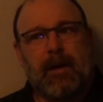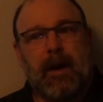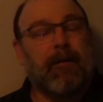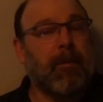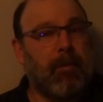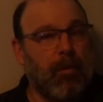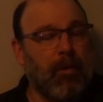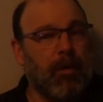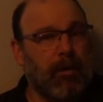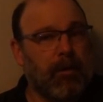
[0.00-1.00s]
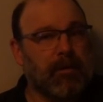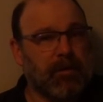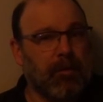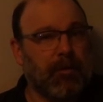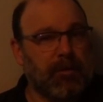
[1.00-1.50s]
of the Boer
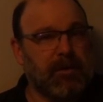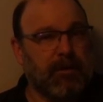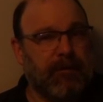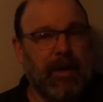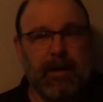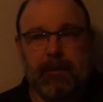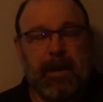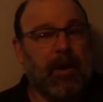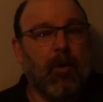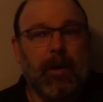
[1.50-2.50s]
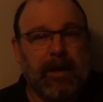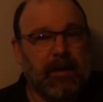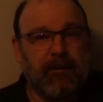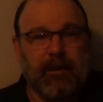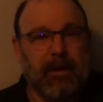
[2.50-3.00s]
soldiers they're fighting by going
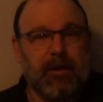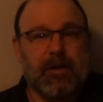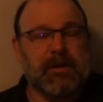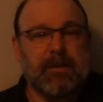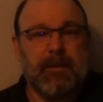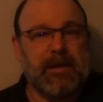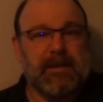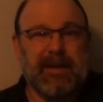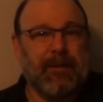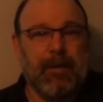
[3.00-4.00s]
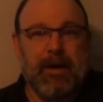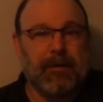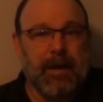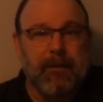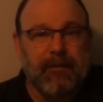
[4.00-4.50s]
into villages and basically
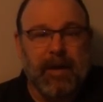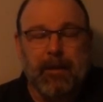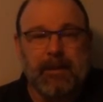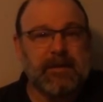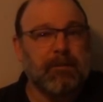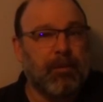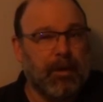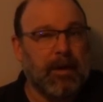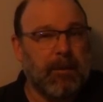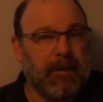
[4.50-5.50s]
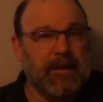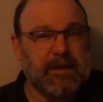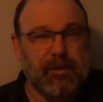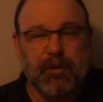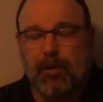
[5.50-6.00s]
rounding up families and putting them in
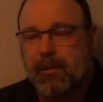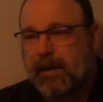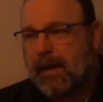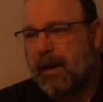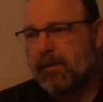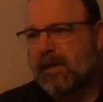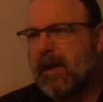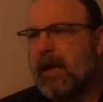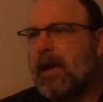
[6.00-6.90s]
these internment camps.